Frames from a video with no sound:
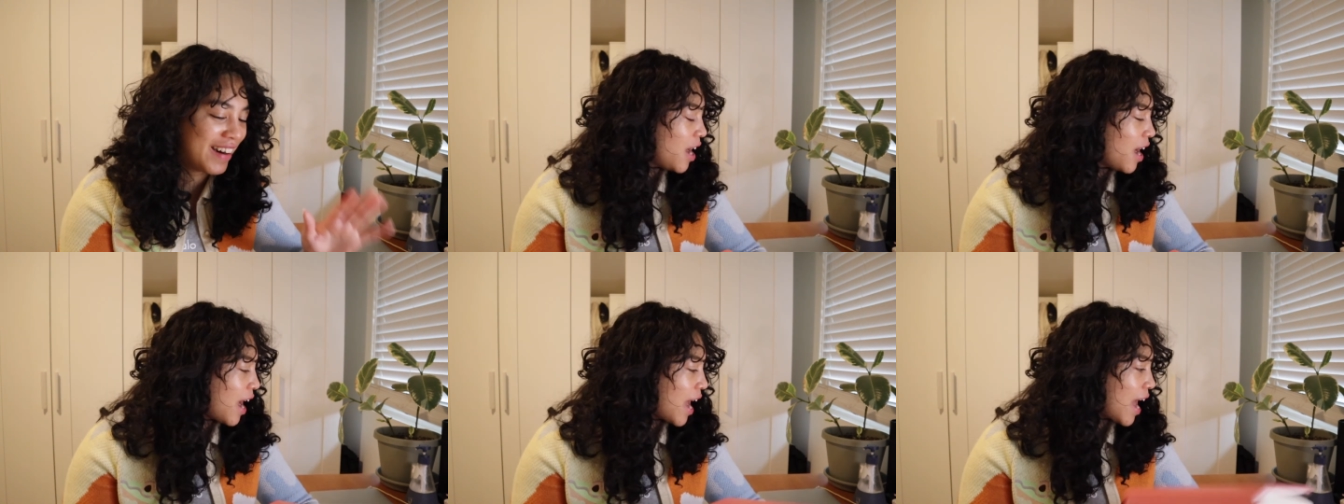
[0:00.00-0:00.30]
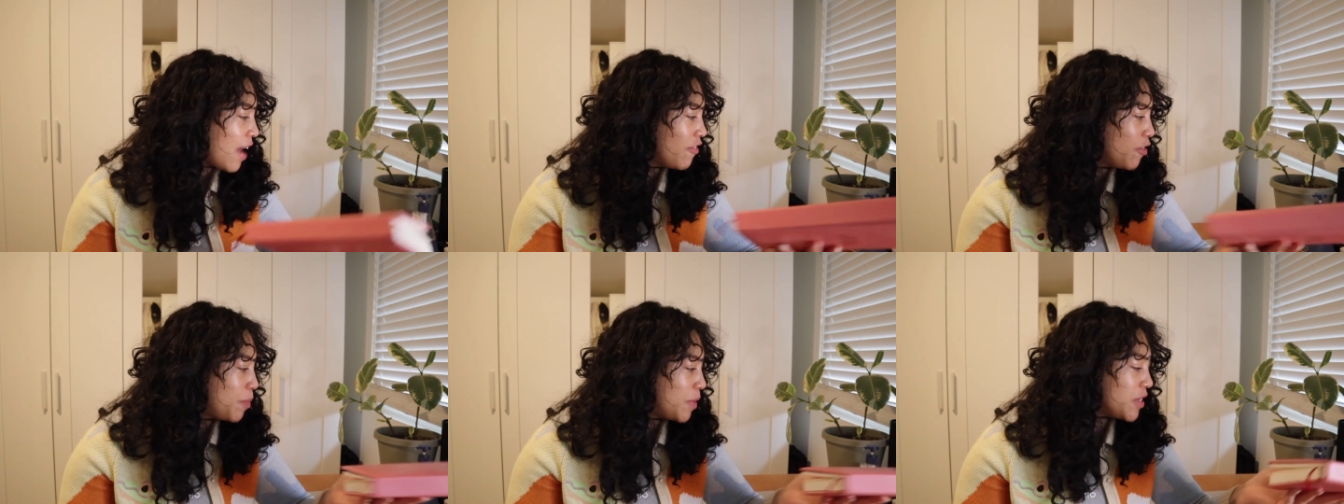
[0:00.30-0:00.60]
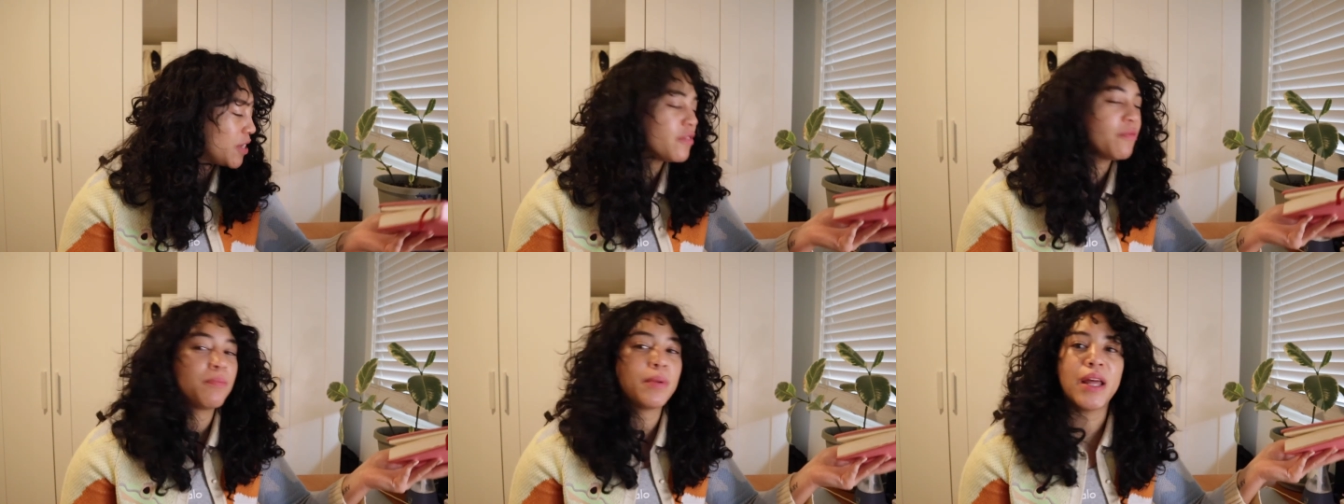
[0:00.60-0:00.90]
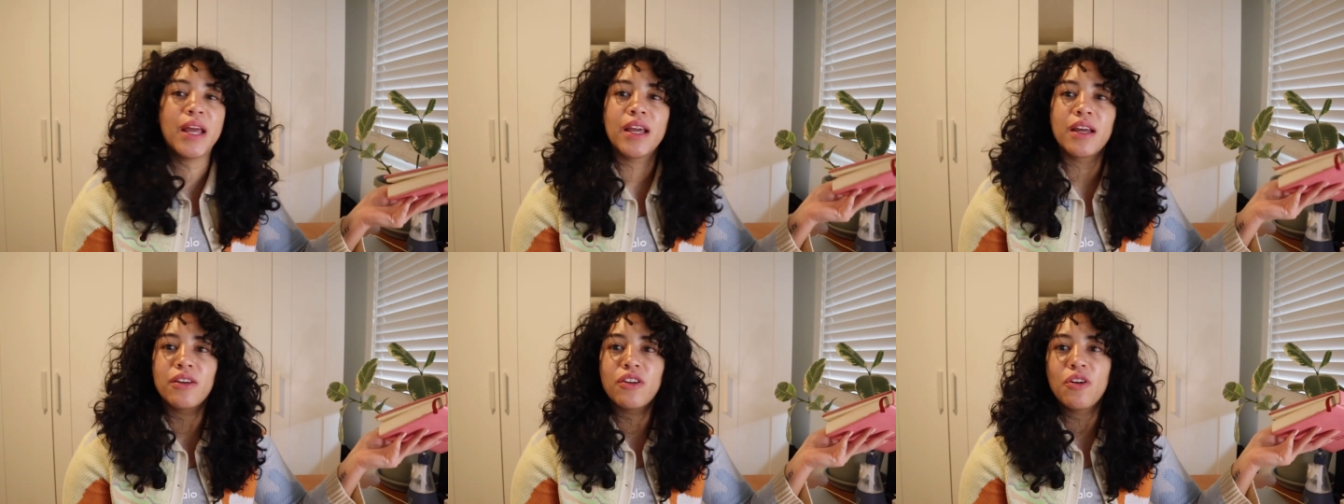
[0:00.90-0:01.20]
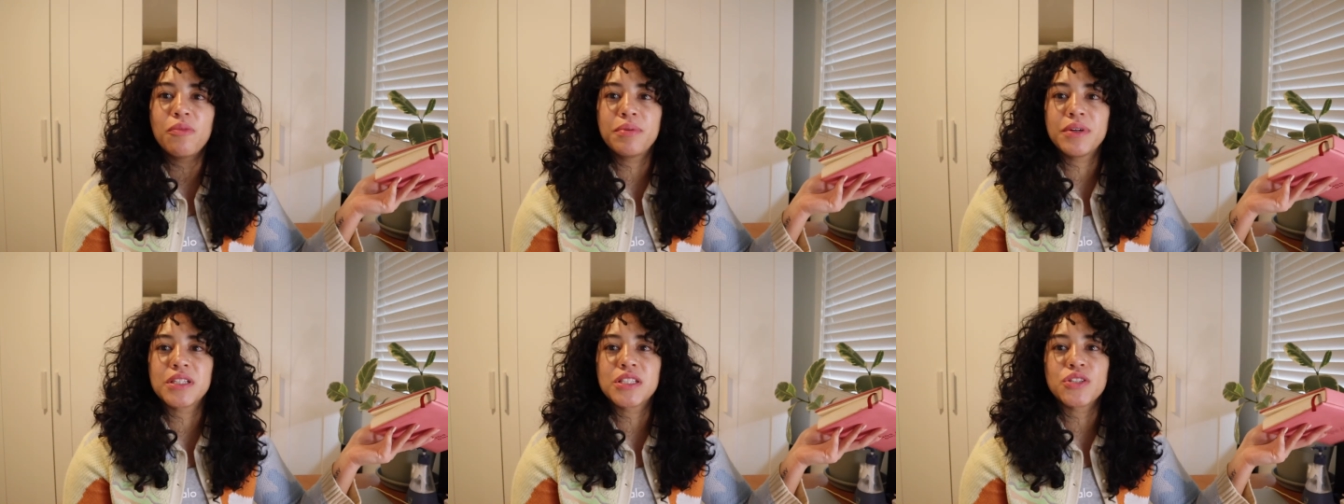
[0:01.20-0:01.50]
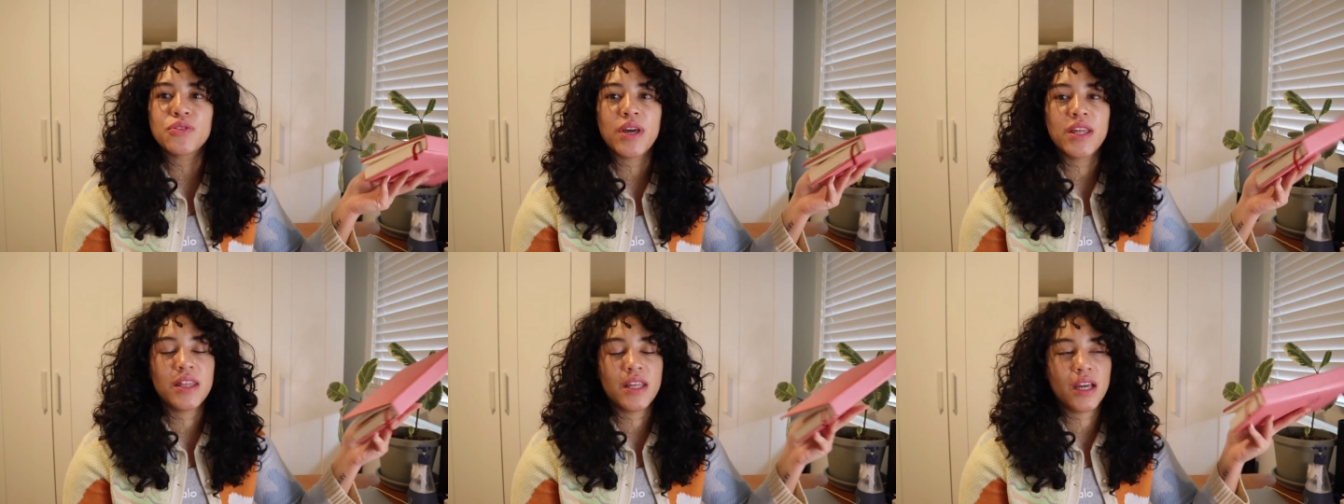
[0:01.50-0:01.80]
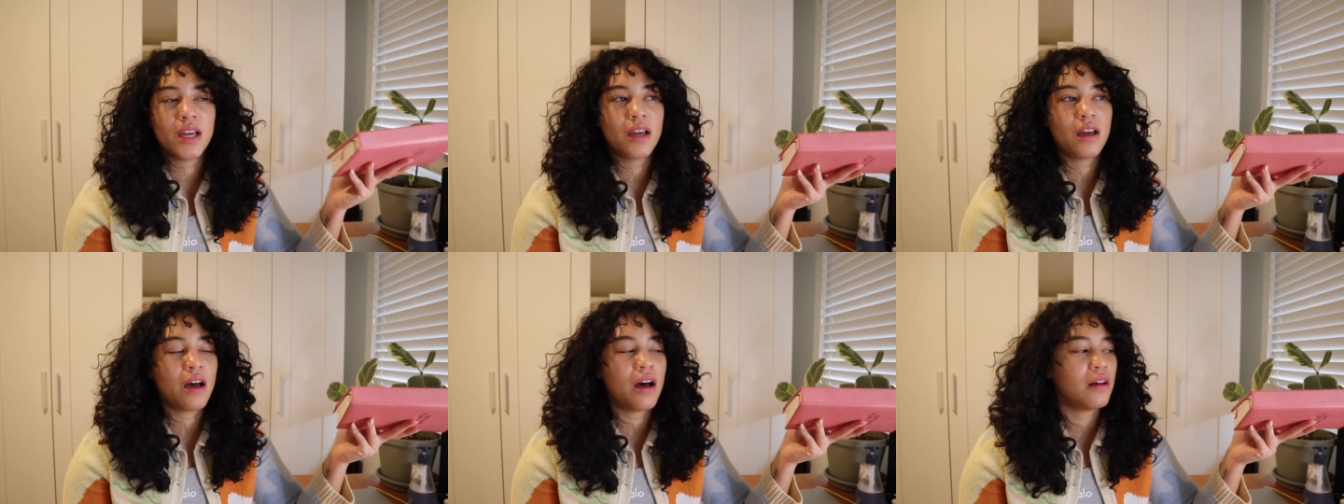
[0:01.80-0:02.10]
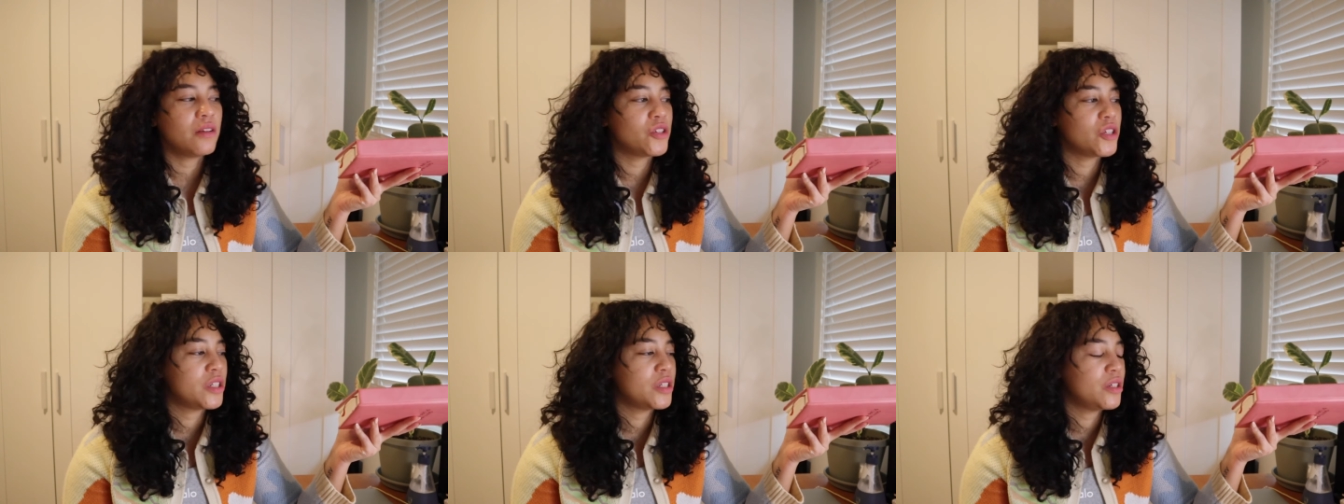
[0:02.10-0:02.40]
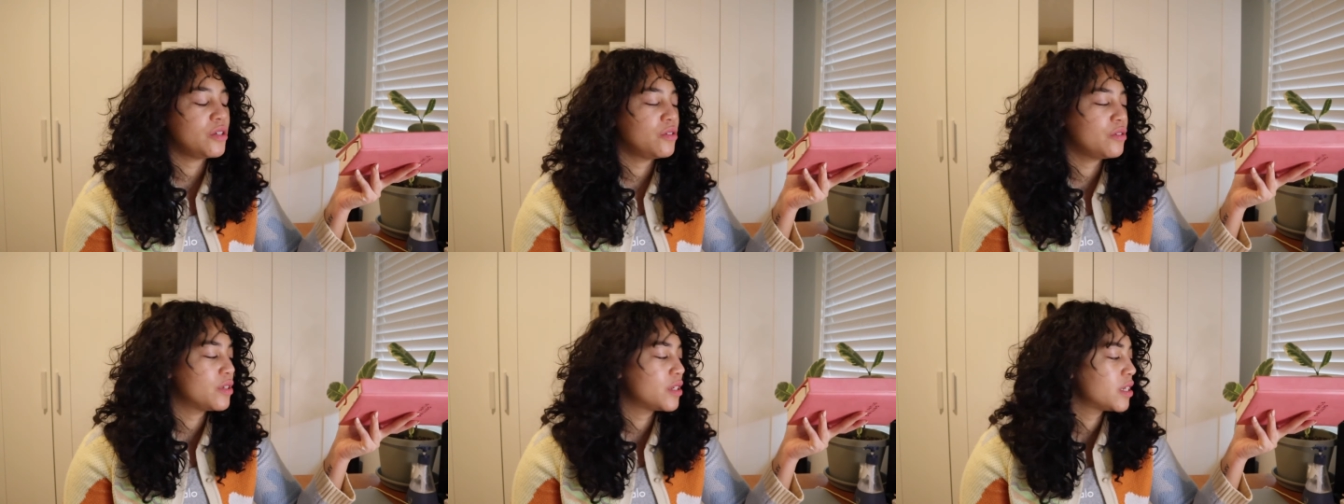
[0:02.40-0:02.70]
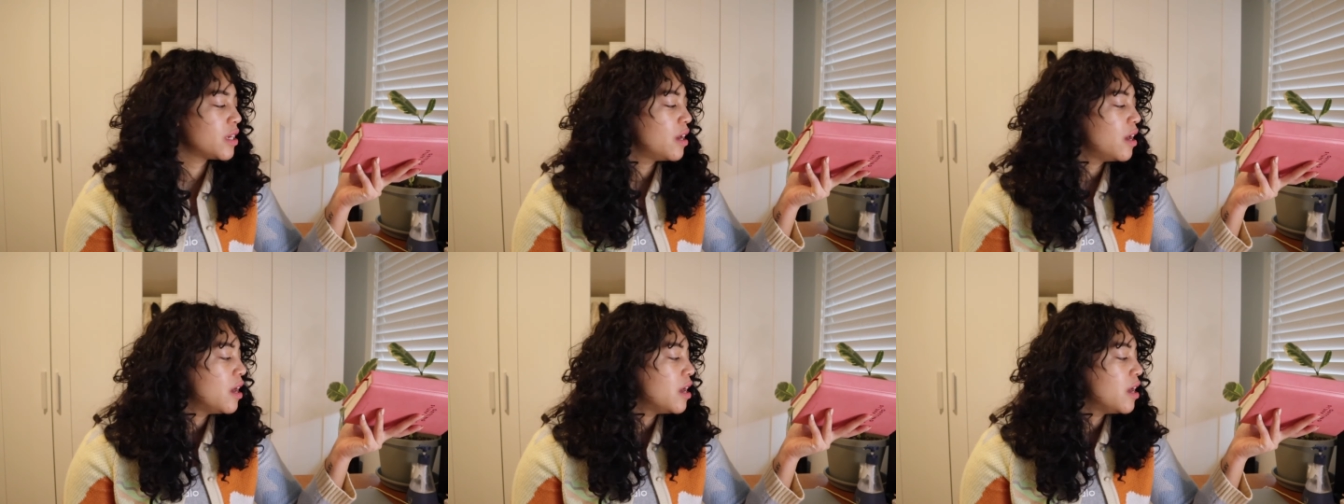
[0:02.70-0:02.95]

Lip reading: I have a bunch of blank notebooks, so I think I'll just use